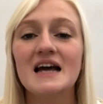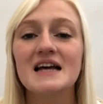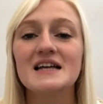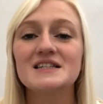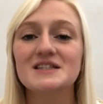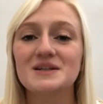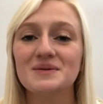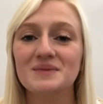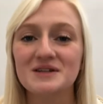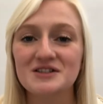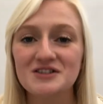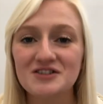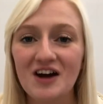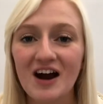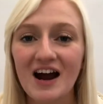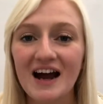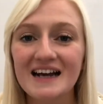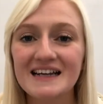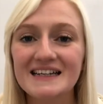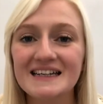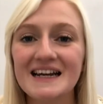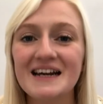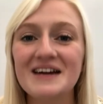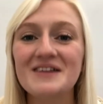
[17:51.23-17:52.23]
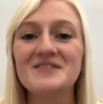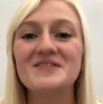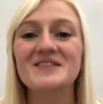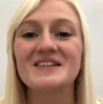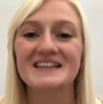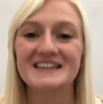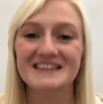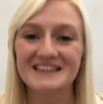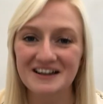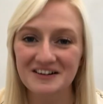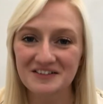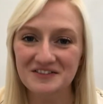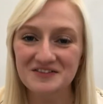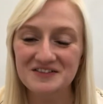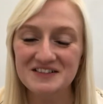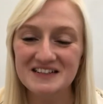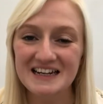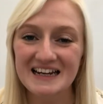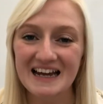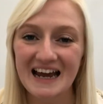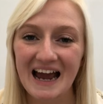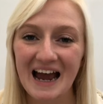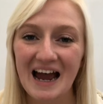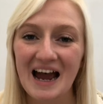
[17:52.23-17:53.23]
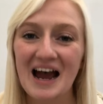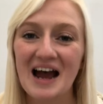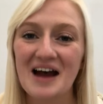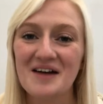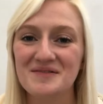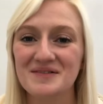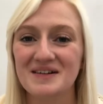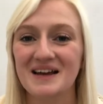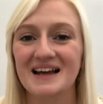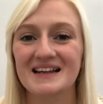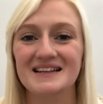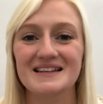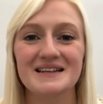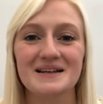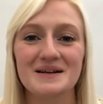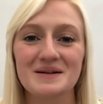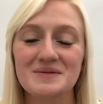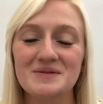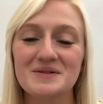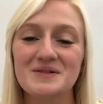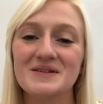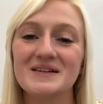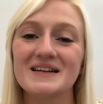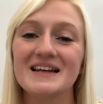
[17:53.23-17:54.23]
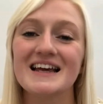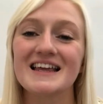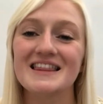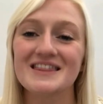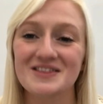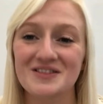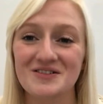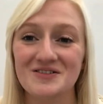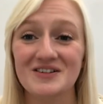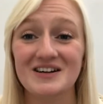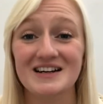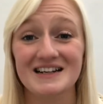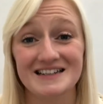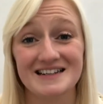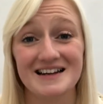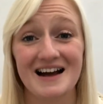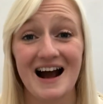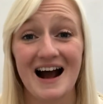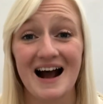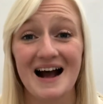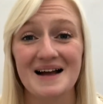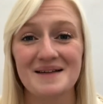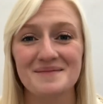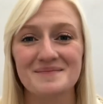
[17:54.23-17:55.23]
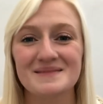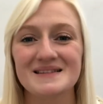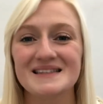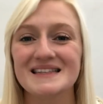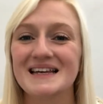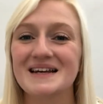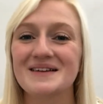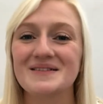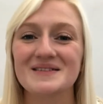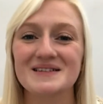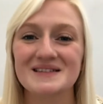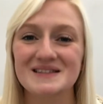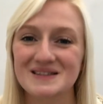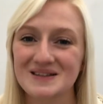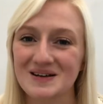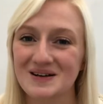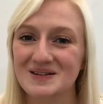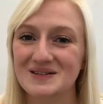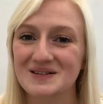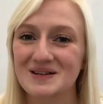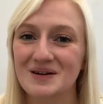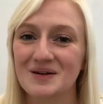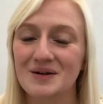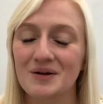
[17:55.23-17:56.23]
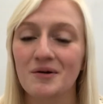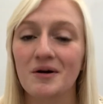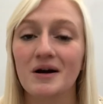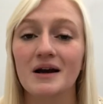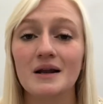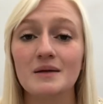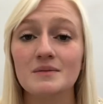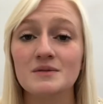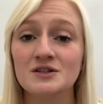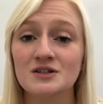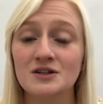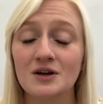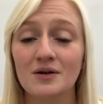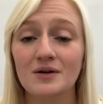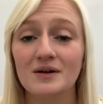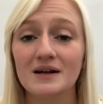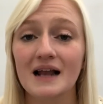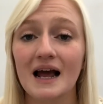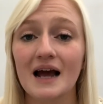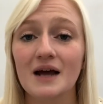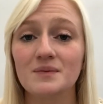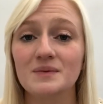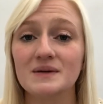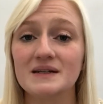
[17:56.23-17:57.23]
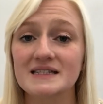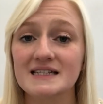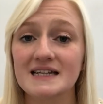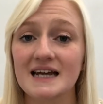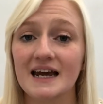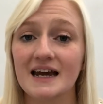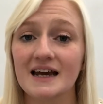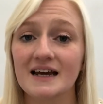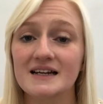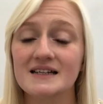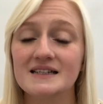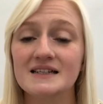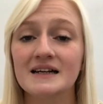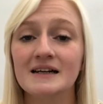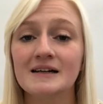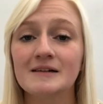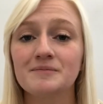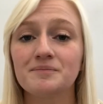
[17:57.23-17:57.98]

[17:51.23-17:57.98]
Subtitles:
So we tried it, we loved it, and we ended up doing it 3 times. It was so cool, and I'm so glad we did,